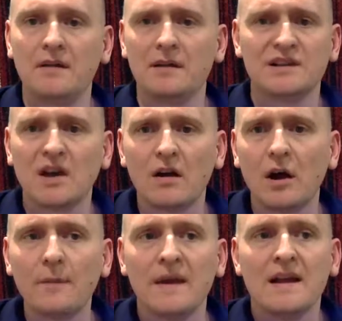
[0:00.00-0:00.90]
guitar
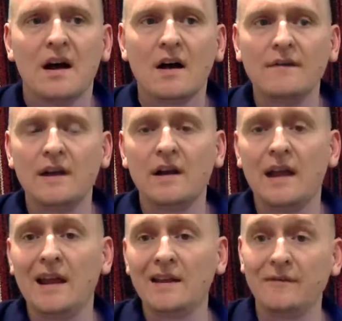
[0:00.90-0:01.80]
help on there.
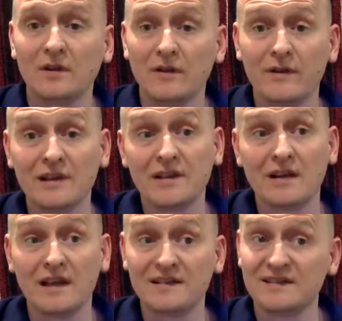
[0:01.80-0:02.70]
And if you're looking for guitar
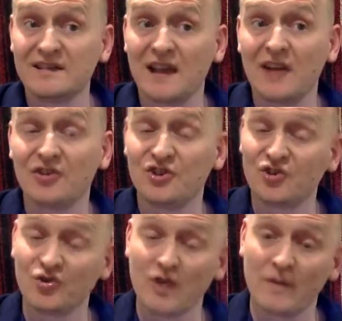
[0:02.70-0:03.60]
lessons, check out
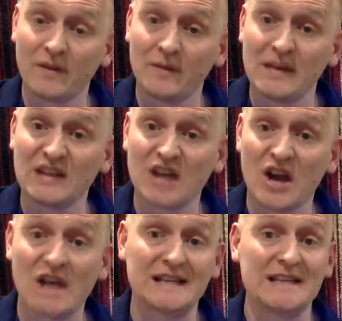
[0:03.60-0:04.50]

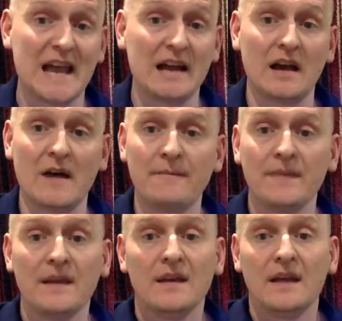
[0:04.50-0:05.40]
Strum2TheBeatGuitar.com.
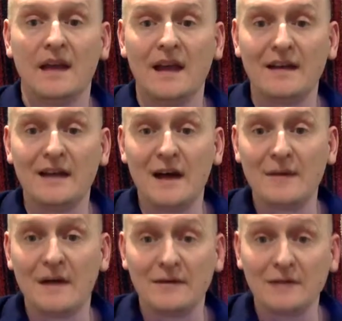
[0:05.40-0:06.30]
And
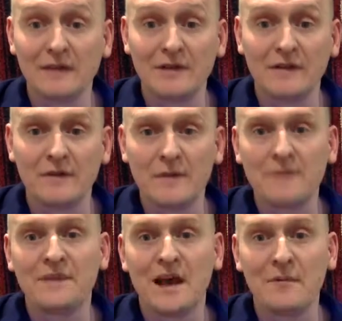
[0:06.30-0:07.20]
I would love to hear from you.
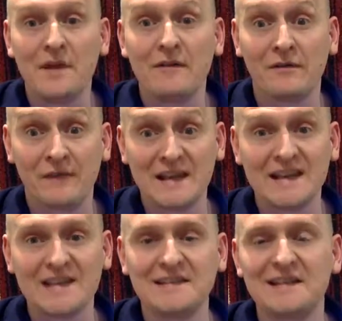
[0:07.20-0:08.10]
Hope you have a
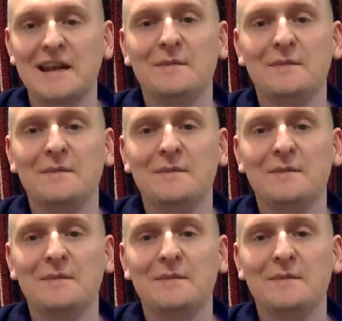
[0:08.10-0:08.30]
fantastic day.